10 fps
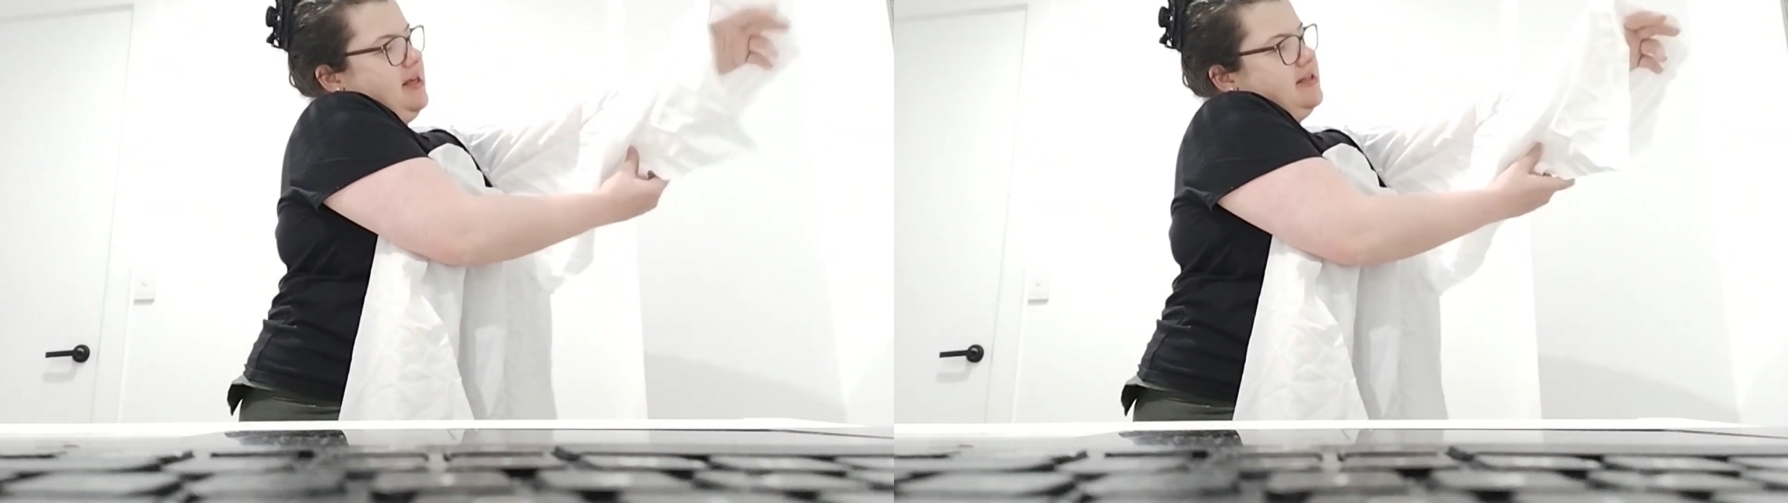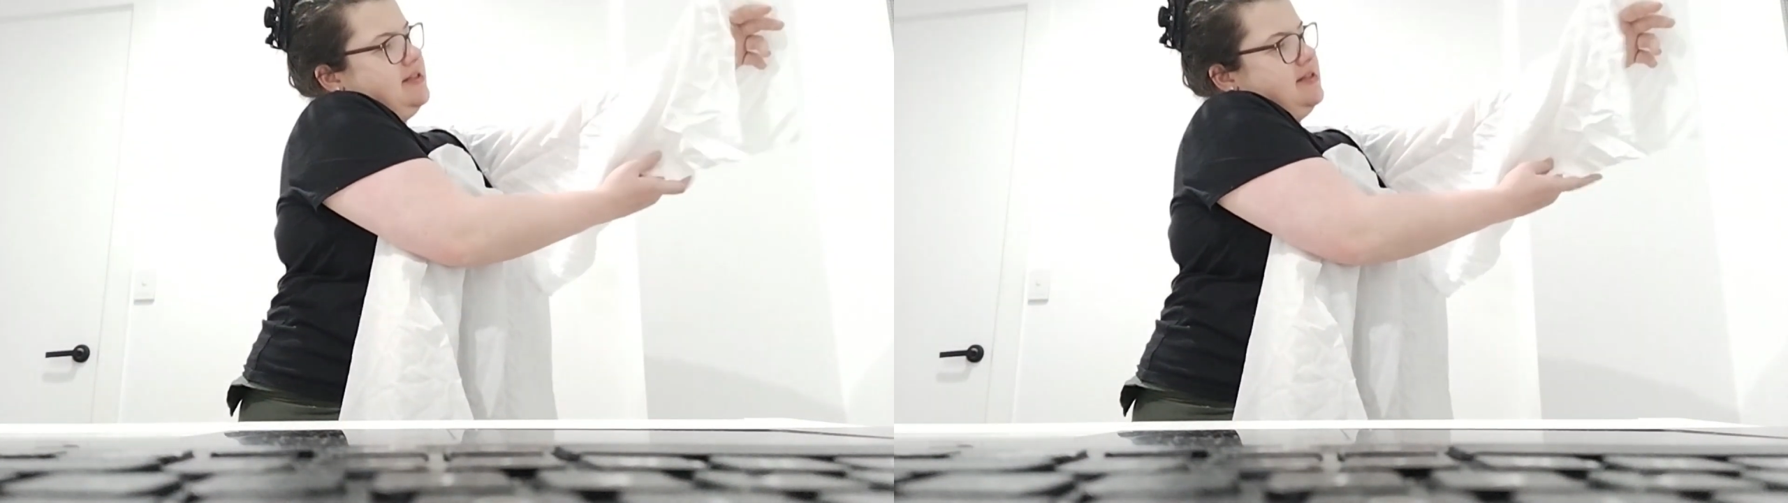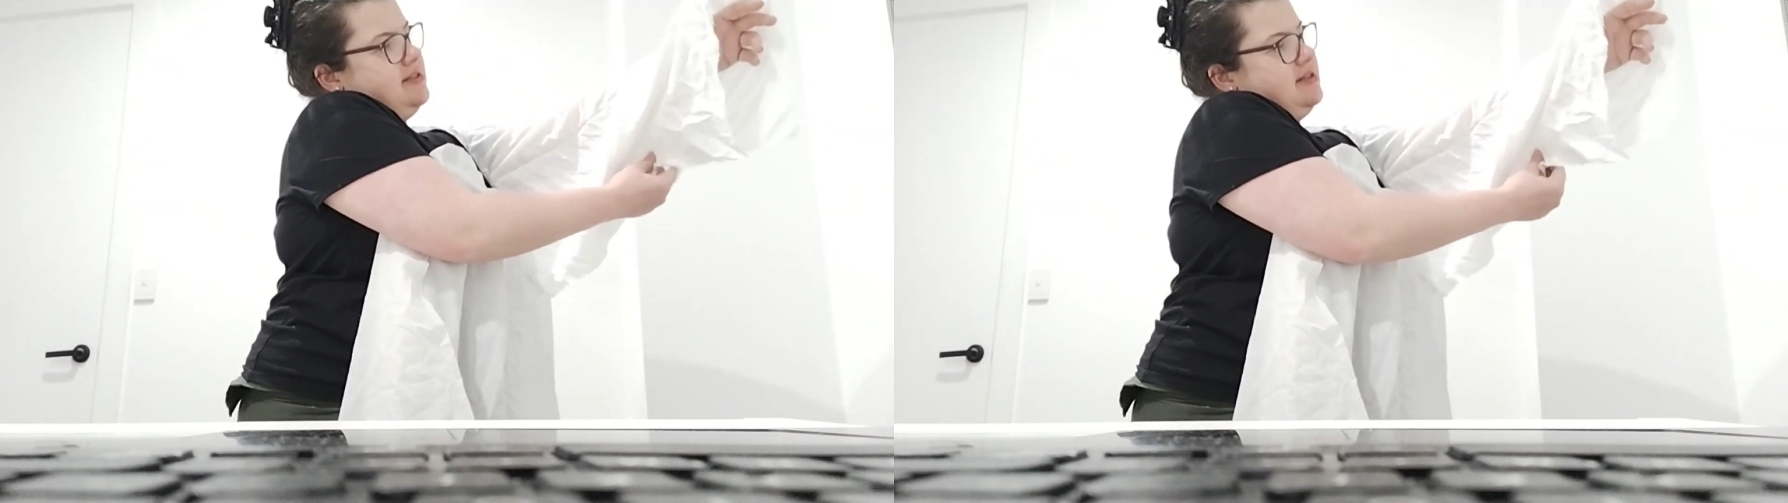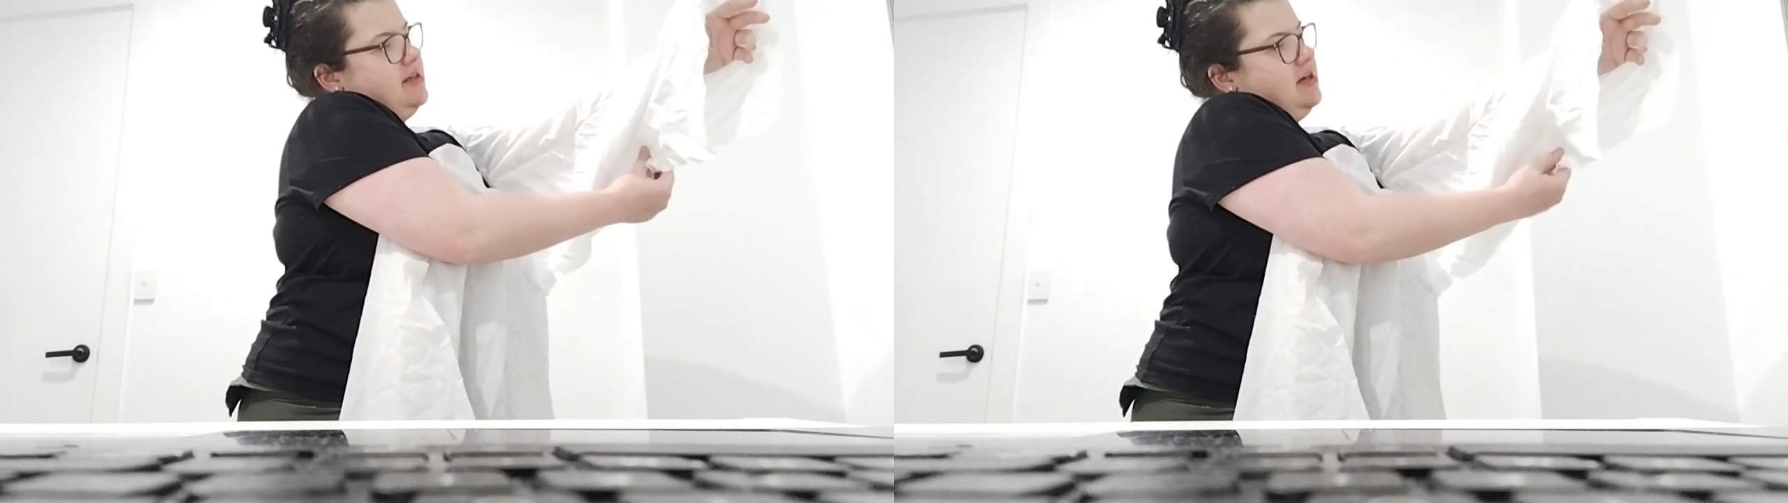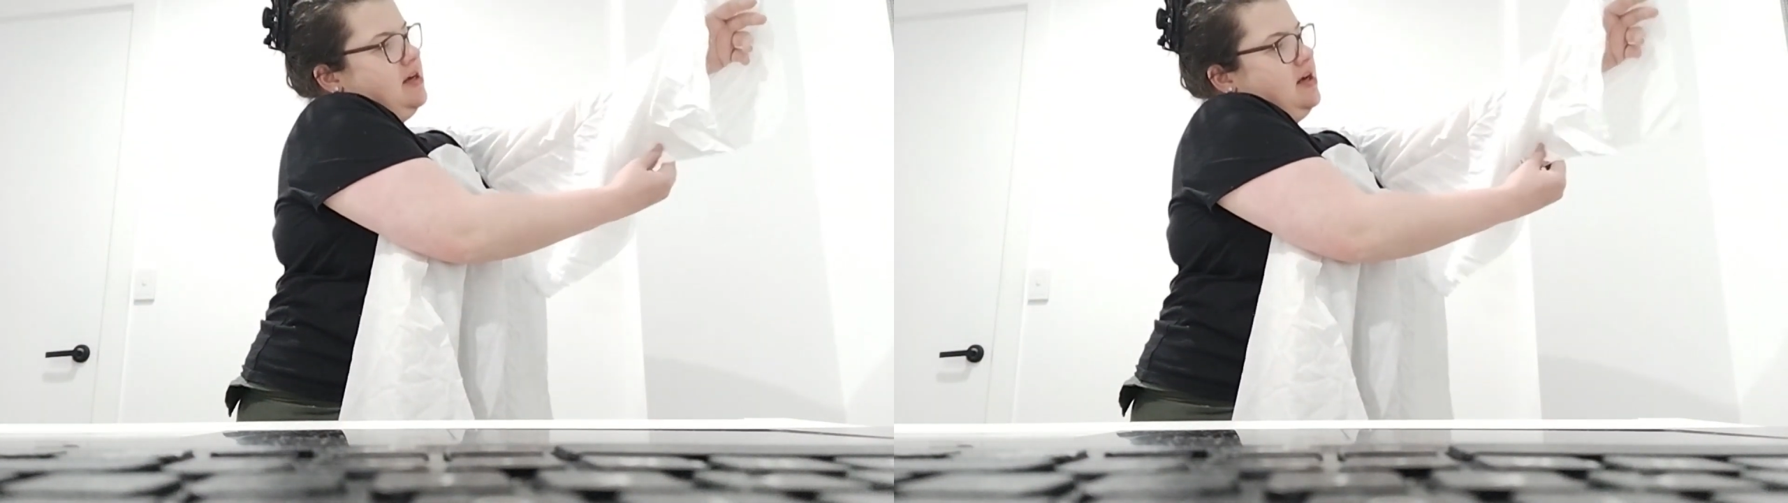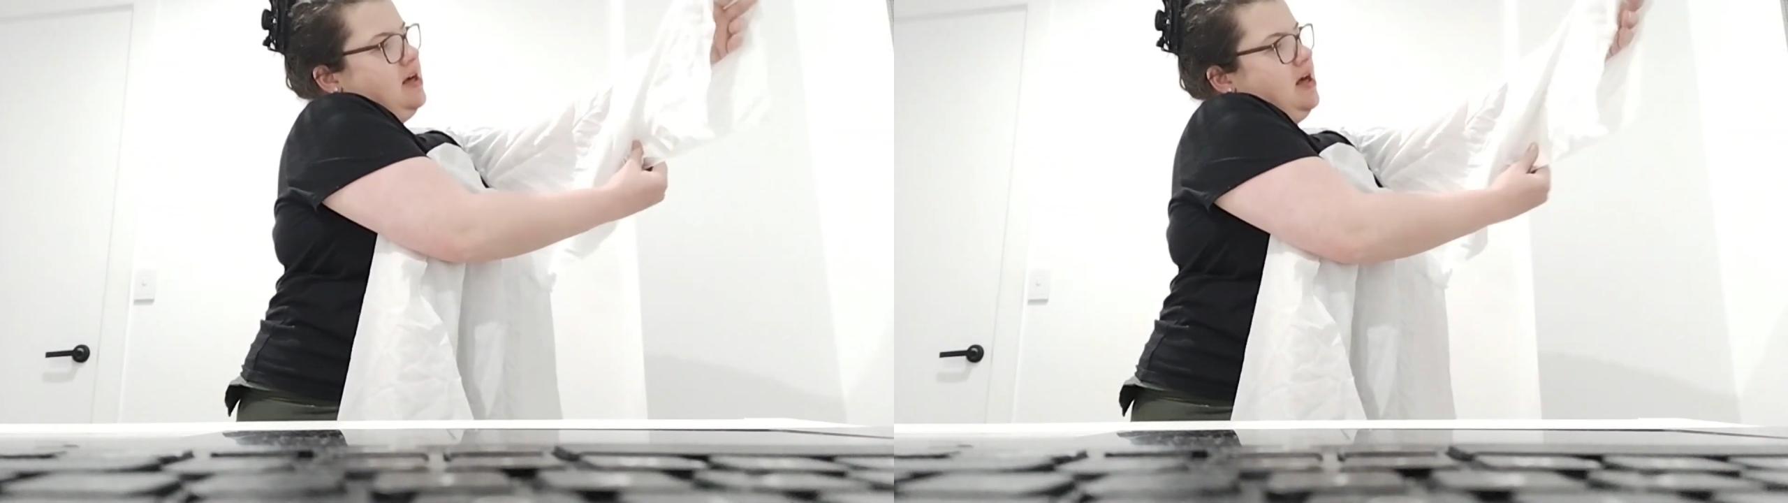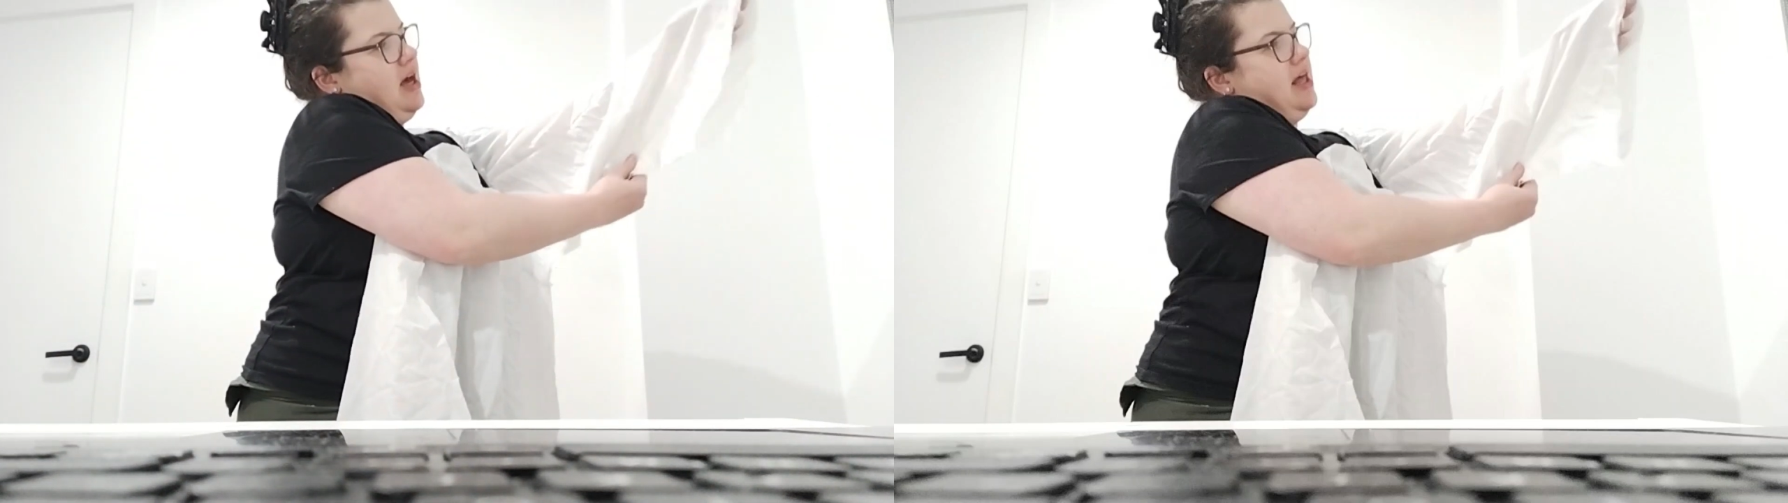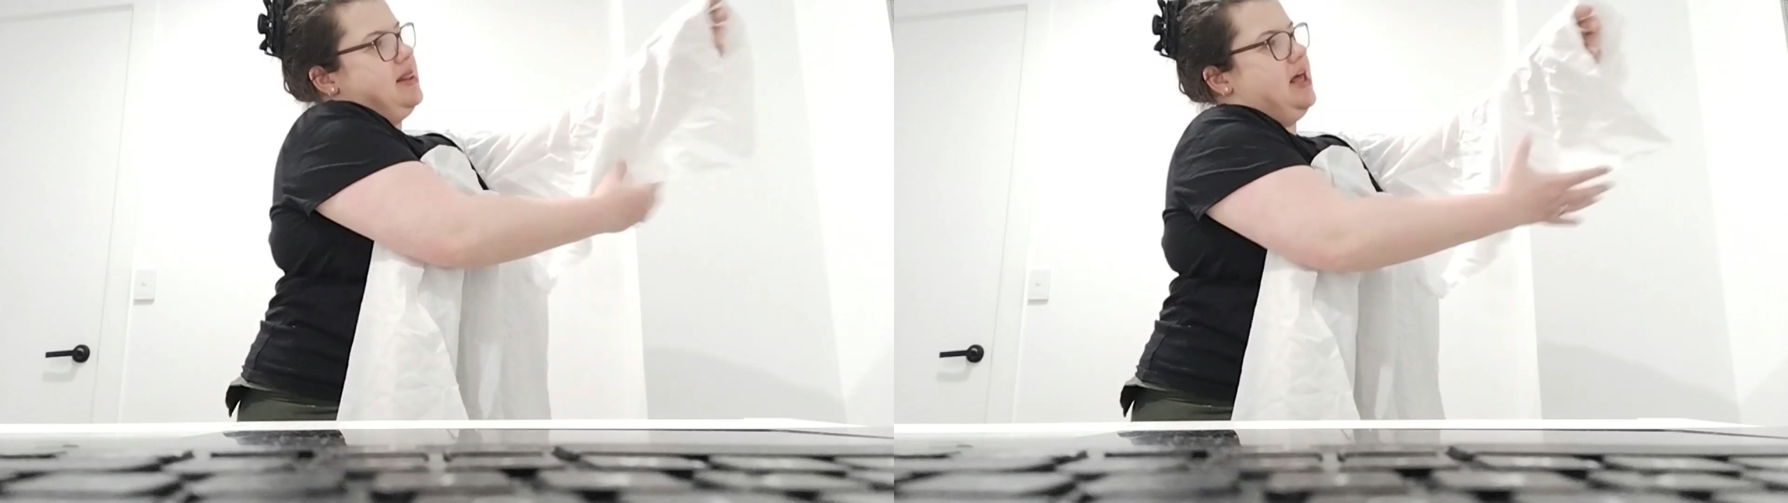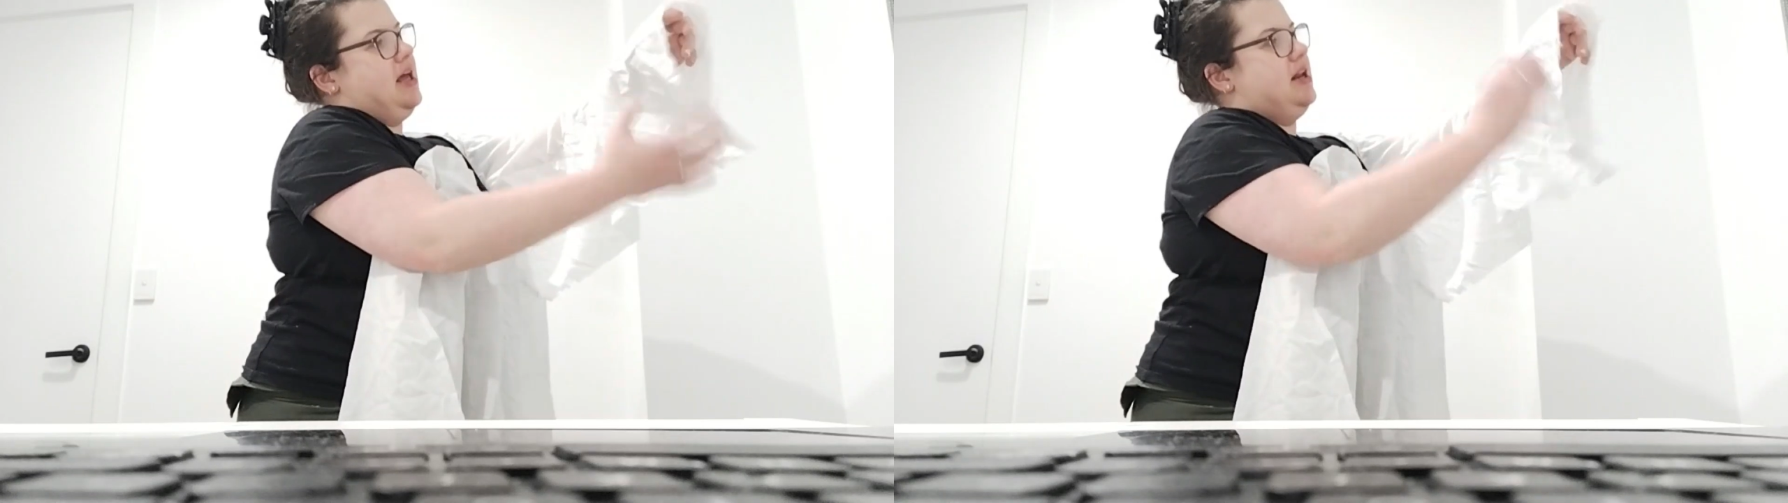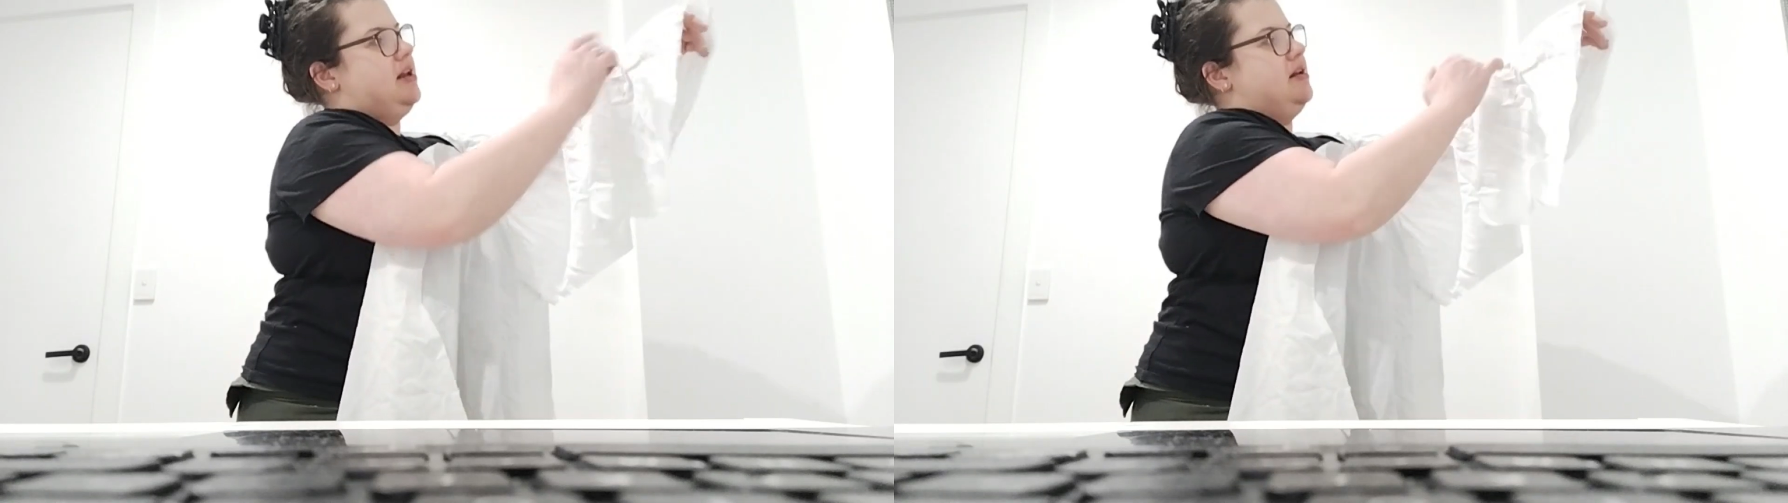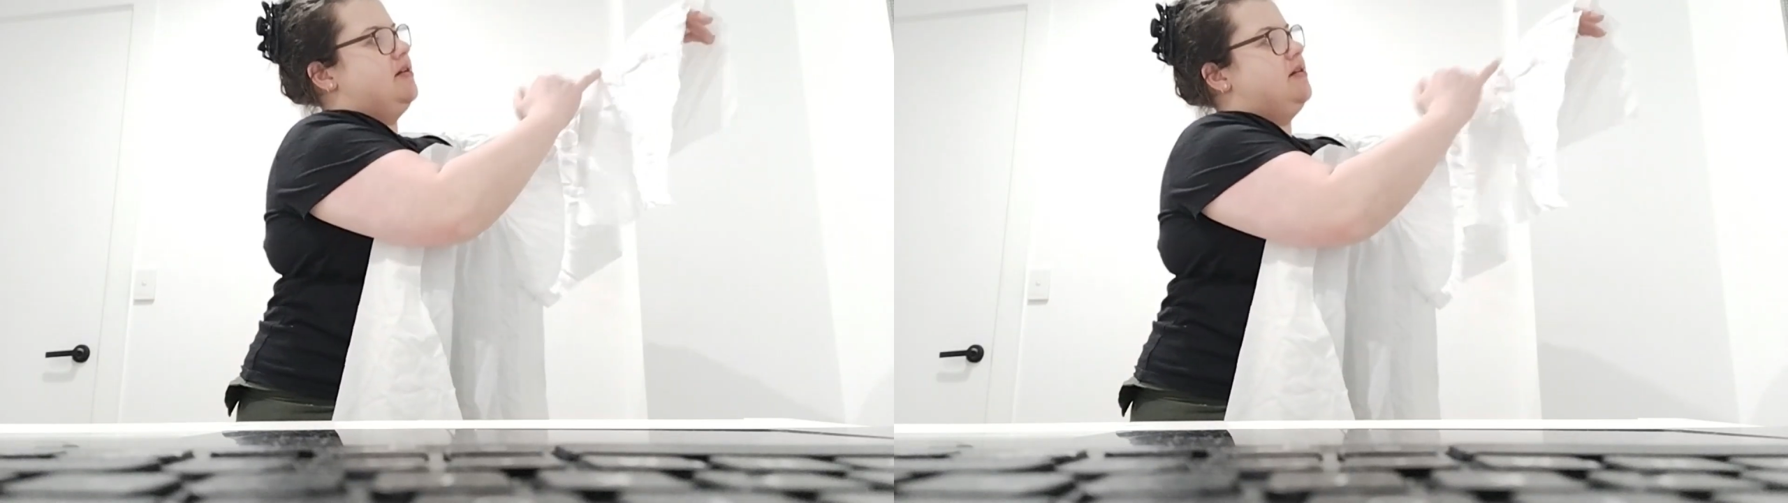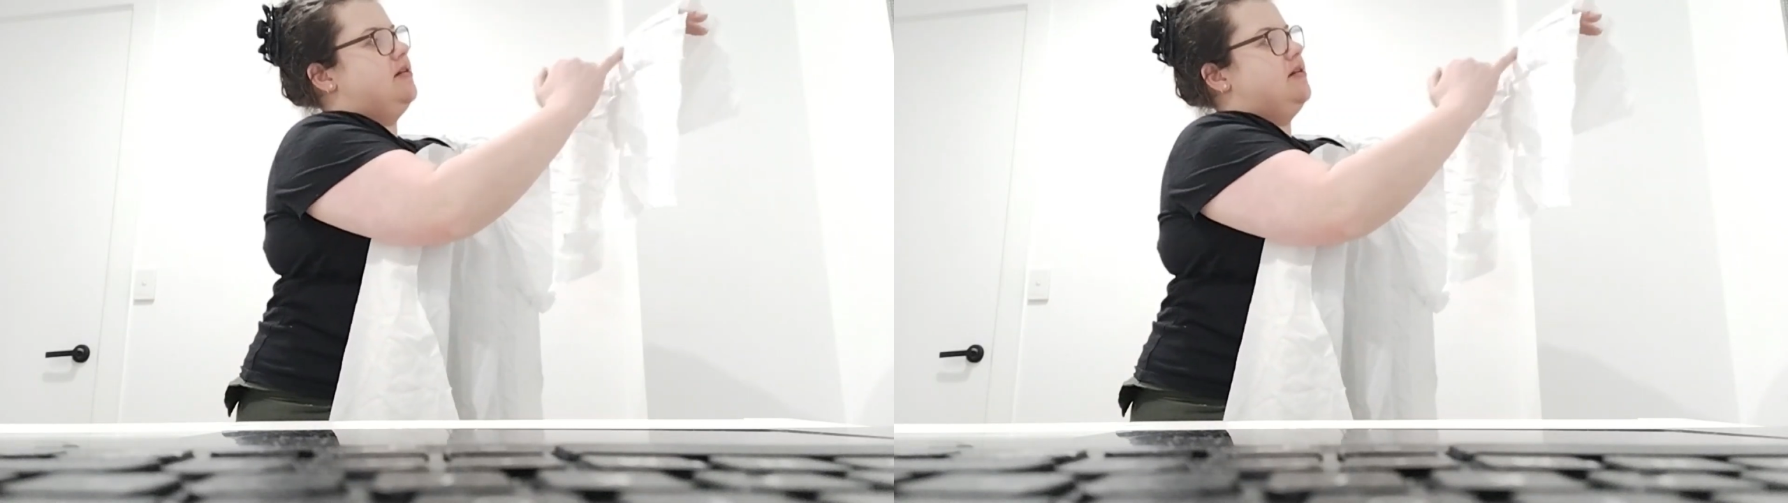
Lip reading: this, and then